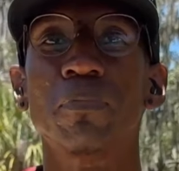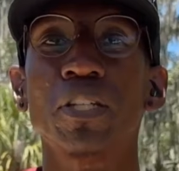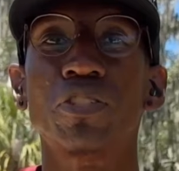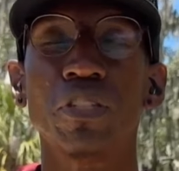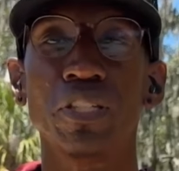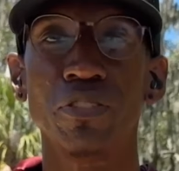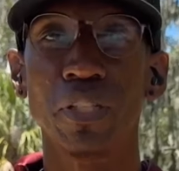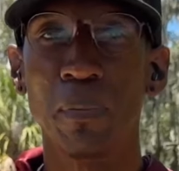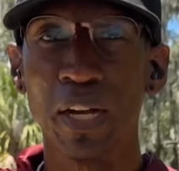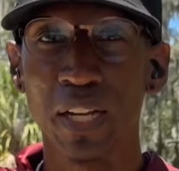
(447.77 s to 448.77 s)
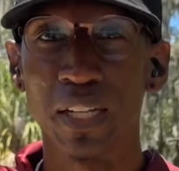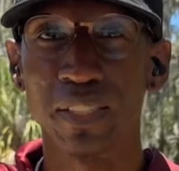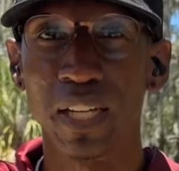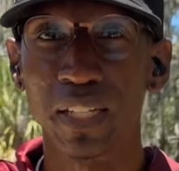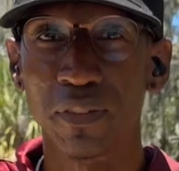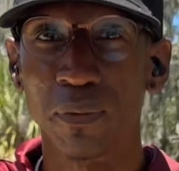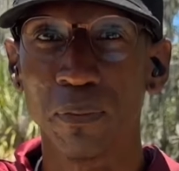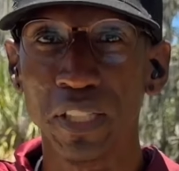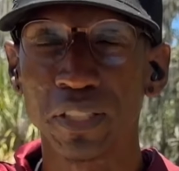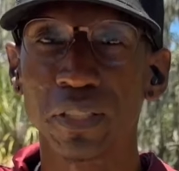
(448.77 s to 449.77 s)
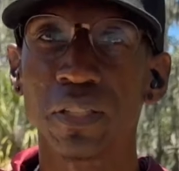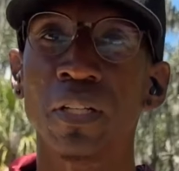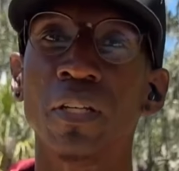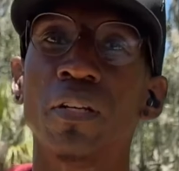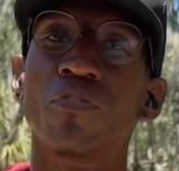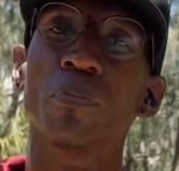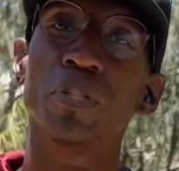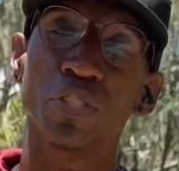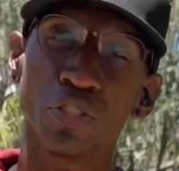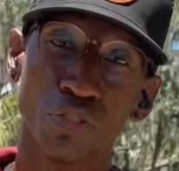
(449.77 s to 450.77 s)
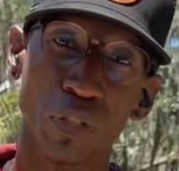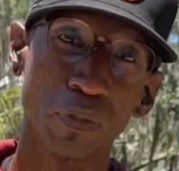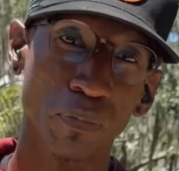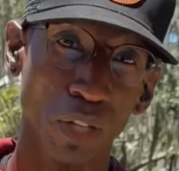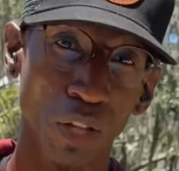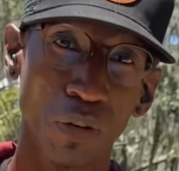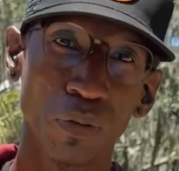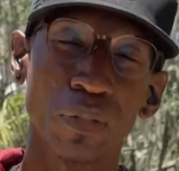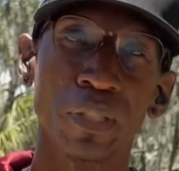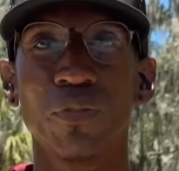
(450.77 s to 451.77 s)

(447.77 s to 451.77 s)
make sure that you get my contact information from the description below.